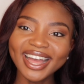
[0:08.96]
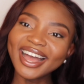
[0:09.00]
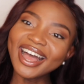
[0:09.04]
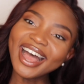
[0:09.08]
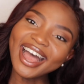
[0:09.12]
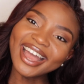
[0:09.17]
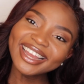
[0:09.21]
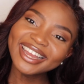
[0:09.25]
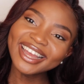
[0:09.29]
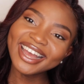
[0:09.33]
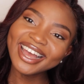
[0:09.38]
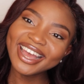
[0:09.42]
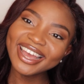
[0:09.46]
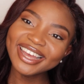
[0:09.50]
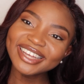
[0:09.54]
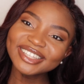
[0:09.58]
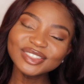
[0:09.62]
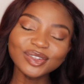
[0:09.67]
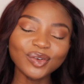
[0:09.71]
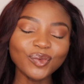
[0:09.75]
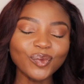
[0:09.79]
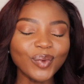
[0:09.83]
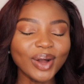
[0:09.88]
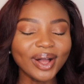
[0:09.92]
Hi
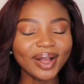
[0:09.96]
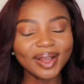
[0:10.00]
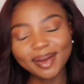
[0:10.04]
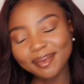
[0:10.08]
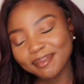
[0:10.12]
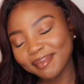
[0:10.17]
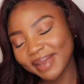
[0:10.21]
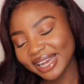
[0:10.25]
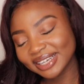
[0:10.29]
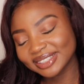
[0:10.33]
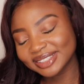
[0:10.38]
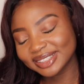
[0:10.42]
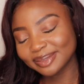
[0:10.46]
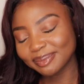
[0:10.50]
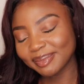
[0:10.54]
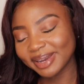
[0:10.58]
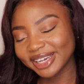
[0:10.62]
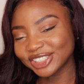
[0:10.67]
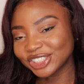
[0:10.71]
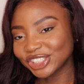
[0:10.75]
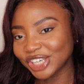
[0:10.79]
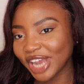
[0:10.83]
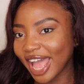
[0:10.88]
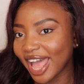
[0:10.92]
guys, welcome back to
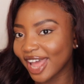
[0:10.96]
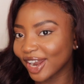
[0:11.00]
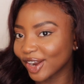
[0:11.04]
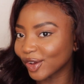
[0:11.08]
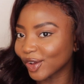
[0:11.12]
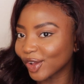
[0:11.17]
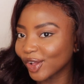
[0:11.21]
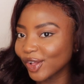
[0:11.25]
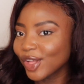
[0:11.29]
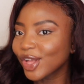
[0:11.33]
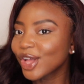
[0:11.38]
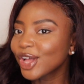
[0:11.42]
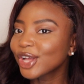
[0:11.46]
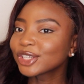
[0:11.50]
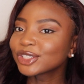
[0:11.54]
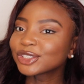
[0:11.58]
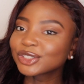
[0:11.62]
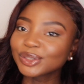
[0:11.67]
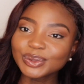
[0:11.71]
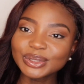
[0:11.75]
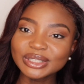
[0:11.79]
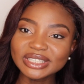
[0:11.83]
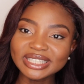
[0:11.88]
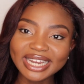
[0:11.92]
my channel.
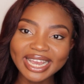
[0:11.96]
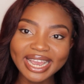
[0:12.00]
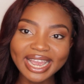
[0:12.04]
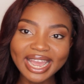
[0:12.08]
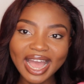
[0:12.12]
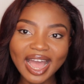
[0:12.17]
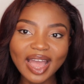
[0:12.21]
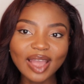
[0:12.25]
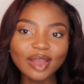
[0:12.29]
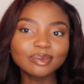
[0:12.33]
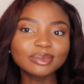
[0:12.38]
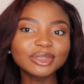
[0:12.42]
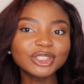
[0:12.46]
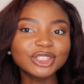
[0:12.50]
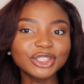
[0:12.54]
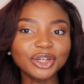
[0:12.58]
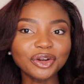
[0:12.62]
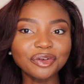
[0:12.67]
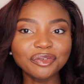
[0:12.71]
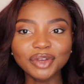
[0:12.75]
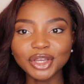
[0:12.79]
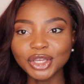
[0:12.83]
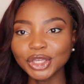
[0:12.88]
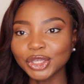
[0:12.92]
So today I am
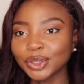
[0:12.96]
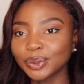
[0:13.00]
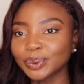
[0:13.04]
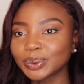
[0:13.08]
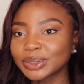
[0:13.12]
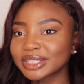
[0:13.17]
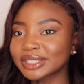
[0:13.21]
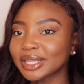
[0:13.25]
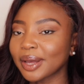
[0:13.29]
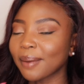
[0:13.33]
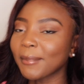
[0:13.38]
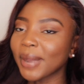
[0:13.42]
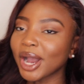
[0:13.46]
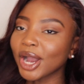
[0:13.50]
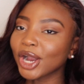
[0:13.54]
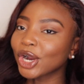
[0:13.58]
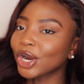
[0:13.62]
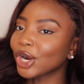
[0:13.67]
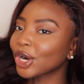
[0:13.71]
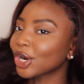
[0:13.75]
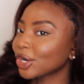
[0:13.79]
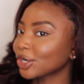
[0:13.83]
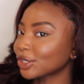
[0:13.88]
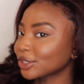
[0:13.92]
serving you some
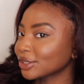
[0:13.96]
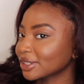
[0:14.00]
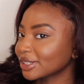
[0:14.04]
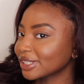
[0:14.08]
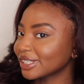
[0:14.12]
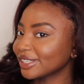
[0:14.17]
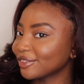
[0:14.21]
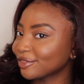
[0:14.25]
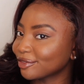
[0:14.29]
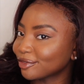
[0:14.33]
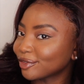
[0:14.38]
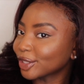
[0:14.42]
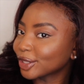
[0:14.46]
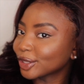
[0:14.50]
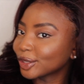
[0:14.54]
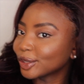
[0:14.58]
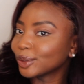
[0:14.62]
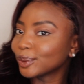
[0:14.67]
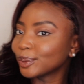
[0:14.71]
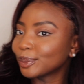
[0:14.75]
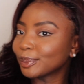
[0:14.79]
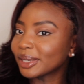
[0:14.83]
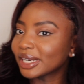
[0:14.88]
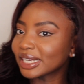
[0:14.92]
curly
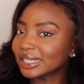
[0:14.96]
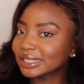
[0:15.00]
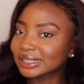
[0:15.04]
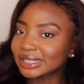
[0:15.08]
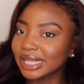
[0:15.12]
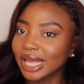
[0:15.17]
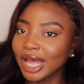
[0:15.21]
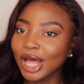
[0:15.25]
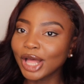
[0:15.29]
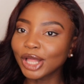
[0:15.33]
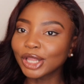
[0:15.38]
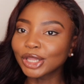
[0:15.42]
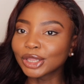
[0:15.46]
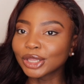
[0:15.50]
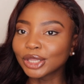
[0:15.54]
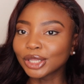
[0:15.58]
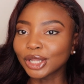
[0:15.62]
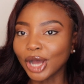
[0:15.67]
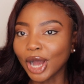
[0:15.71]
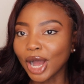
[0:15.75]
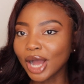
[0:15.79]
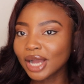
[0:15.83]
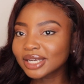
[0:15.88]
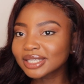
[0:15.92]
voluminous
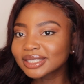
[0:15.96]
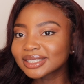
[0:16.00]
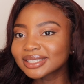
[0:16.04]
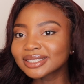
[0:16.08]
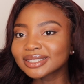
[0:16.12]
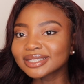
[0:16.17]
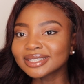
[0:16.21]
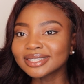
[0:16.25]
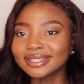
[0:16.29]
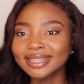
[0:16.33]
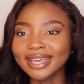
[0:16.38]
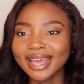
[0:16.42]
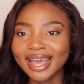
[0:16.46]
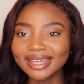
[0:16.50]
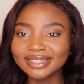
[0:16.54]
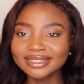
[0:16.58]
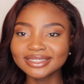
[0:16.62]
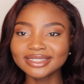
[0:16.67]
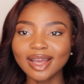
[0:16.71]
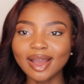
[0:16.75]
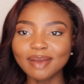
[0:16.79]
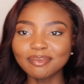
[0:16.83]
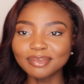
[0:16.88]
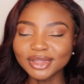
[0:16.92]
locks.
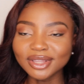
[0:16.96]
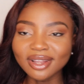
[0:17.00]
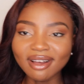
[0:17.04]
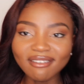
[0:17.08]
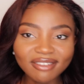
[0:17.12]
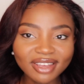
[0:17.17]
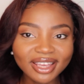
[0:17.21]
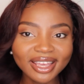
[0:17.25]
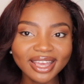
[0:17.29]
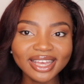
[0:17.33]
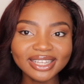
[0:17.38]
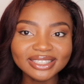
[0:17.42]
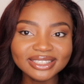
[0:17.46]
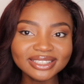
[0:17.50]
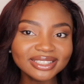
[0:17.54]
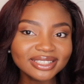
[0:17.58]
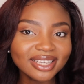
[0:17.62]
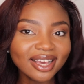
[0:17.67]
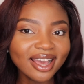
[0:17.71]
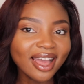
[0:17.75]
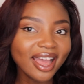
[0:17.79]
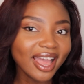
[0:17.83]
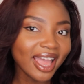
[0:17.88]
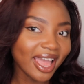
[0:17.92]
Yes, I'm loving it,
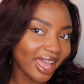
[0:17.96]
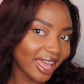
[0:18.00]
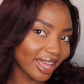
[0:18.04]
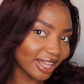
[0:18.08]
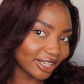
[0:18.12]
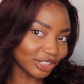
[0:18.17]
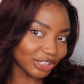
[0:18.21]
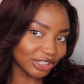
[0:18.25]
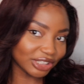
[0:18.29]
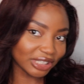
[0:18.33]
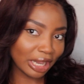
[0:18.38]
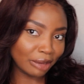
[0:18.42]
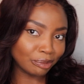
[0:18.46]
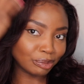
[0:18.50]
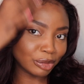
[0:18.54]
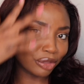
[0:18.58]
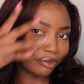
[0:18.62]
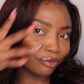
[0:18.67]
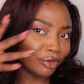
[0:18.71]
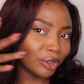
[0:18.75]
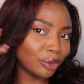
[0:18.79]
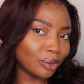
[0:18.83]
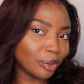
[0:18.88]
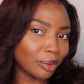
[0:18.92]
and I'm
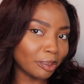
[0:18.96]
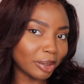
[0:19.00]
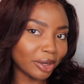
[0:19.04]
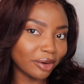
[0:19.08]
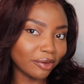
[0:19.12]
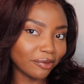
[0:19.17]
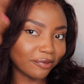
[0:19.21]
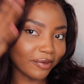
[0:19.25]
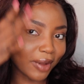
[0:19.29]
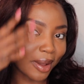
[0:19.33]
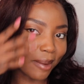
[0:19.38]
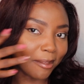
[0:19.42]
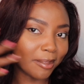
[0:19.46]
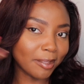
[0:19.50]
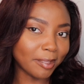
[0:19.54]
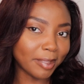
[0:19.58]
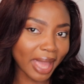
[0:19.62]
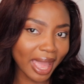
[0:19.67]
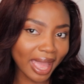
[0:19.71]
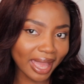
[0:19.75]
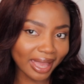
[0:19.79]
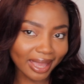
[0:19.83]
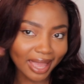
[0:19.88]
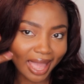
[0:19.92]
giving you a bit of
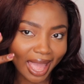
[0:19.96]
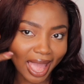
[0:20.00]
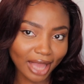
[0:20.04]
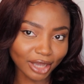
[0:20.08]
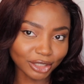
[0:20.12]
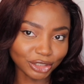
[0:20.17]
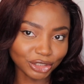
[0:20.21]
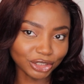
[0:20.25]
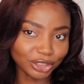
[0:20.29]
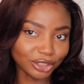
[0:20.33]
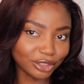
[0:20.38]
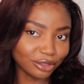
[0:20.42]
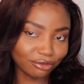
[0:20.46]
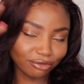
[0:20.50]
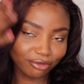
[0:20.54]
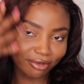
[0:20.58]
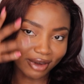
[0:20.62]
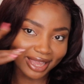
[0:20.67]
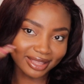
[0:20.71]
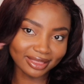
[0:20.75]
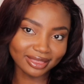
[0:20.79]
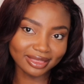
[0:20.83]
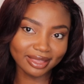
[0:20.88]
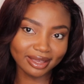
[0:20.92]
bang action
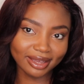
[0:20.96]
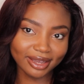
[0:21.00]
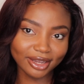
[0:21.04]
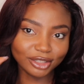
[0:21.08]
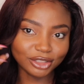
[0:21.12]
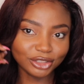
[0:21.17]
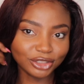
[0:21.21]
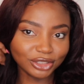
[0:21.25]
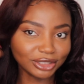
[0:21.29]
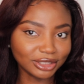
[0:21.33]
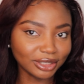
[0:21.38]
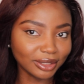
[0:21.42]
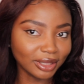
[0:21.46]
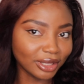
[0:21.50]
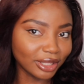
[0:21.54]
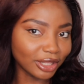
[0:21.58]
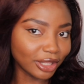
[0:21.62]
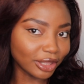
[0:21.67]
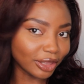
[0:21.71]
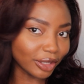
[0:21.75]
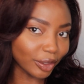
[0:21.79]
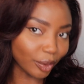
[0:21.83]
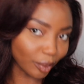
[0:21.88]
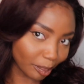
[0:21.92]
right there, just
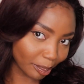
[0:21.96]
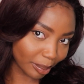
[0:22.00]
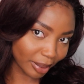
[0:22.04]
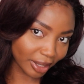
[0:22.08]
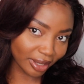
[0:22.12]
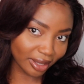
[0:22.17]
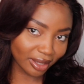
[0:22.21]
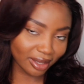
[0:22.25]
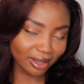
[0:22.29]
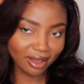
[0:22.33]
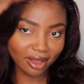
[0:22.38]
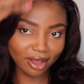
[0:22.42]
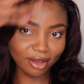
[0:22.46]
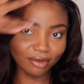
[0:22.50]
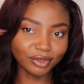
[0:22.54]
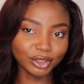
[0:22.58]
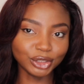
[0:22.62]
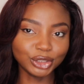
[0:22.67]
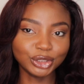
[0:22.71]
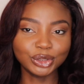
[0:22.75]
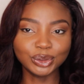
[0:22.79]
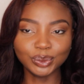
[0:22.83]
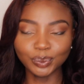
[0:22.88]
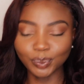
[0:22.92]
a little bit of a
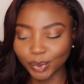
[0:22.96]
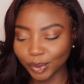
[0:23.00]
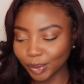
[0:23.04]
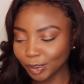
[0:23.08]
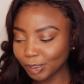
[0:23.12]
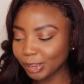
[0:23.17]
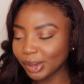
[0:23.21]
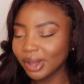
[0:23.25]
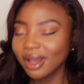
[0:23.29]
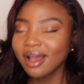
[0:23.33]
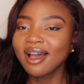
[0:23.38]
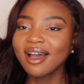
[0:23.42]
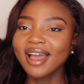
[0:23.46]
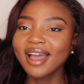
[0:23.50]
swoop.